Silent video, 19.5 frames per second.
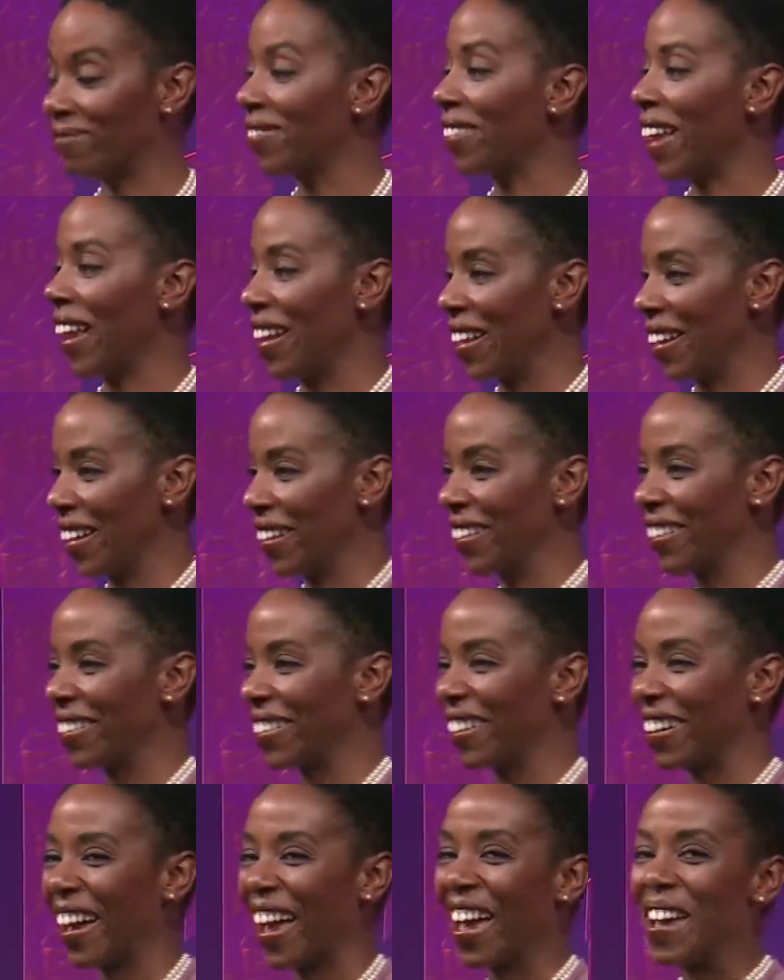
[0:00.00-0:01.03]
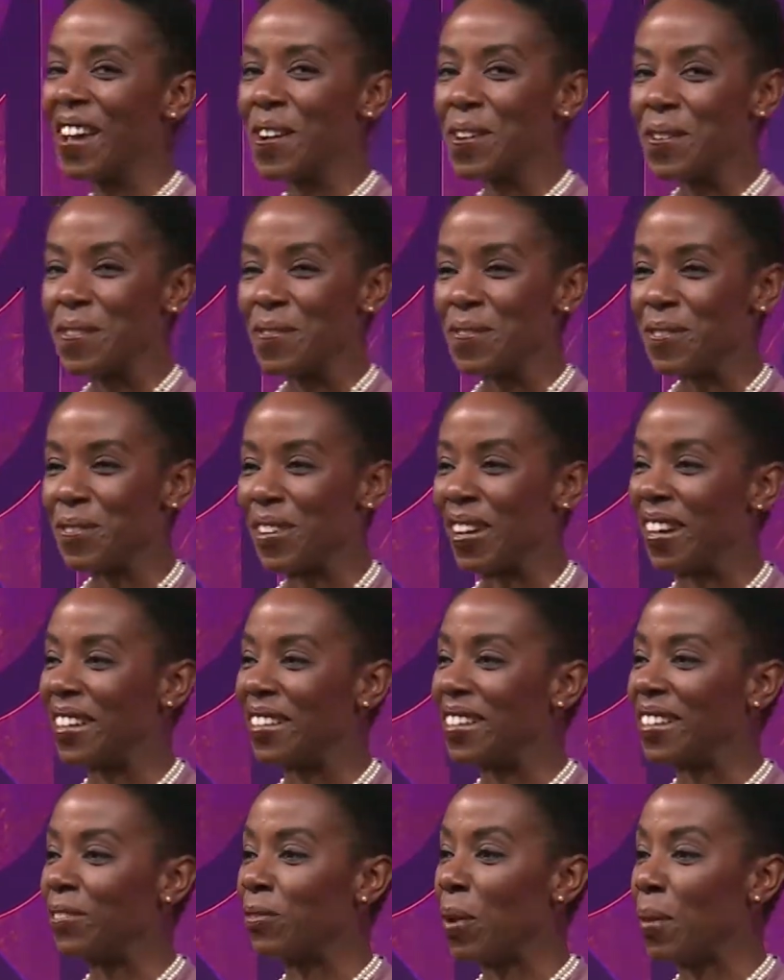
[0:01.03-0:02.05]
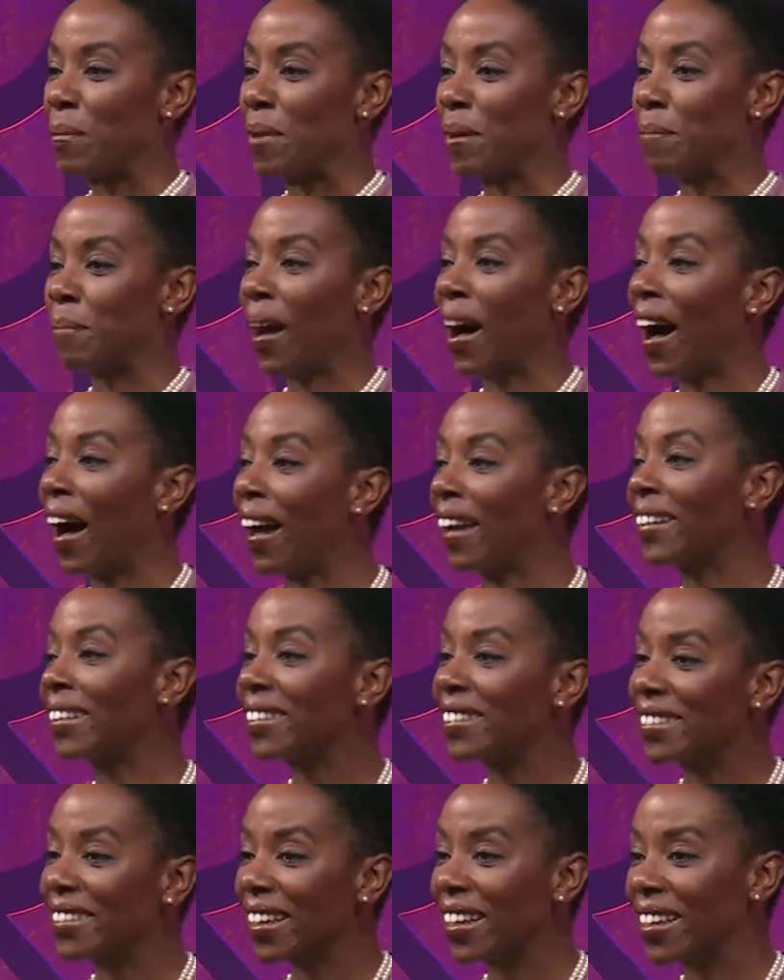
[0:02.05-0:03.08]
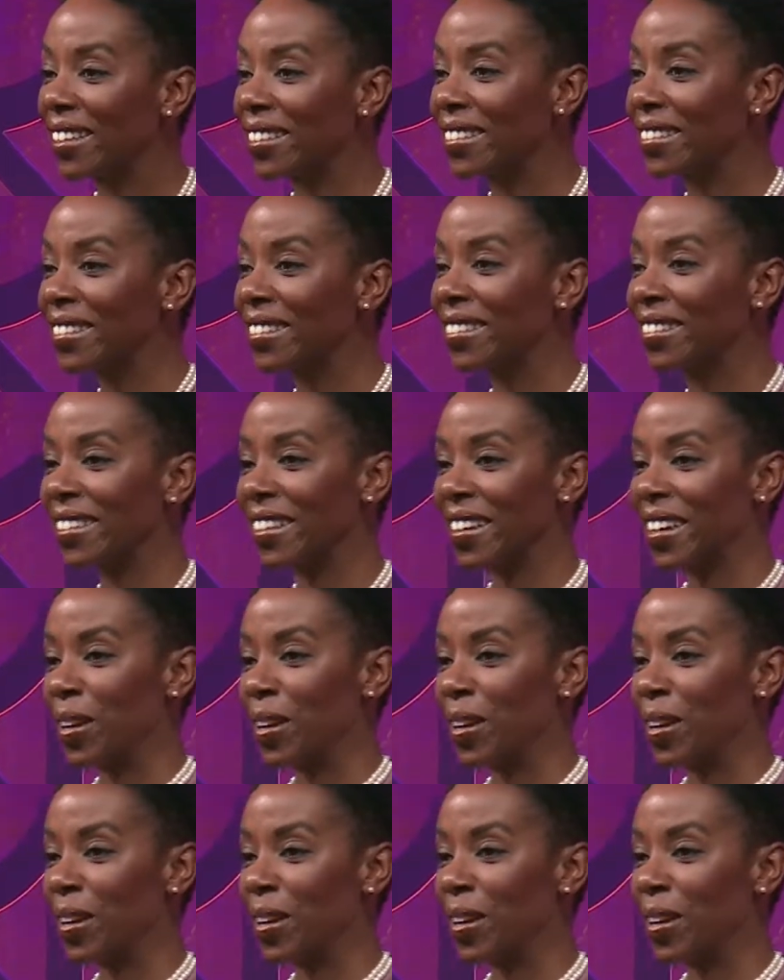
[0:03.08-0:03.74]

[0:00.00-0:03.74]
Thank you. We had women behind the scenes,